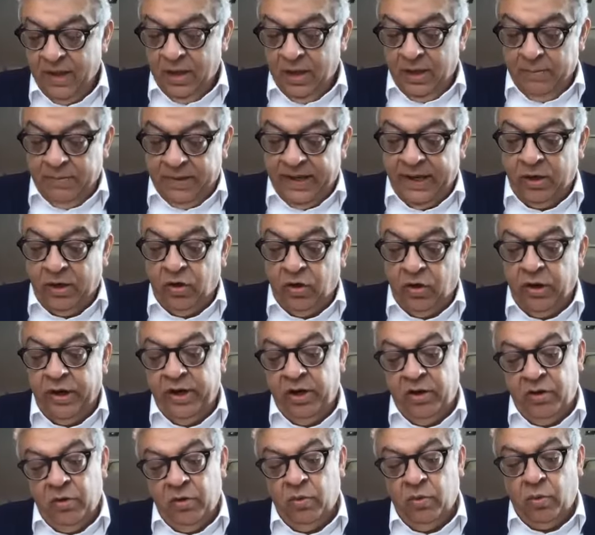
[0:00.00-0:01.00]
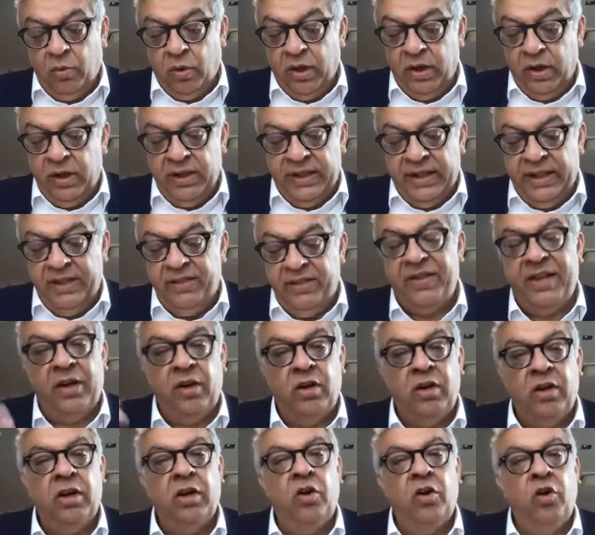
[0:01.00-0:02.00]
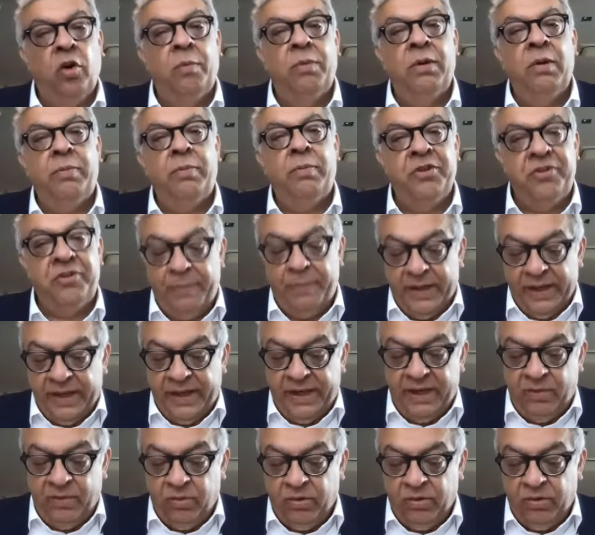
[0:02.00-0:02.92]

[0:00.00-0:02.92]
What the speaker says: But according to what they said on a global perspective,